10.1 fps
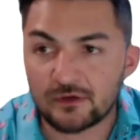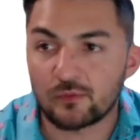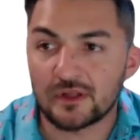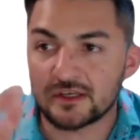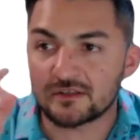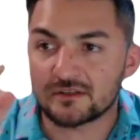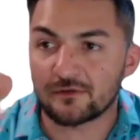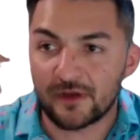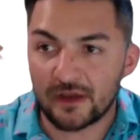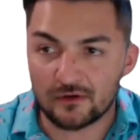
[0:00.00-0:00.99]
be willing
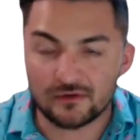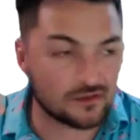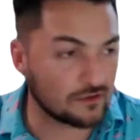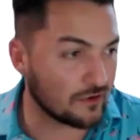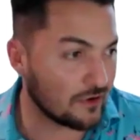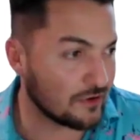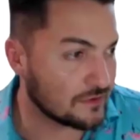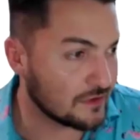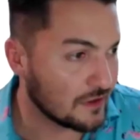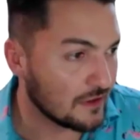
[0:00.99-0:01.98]
to fail to
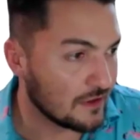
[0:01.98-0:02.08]
learn,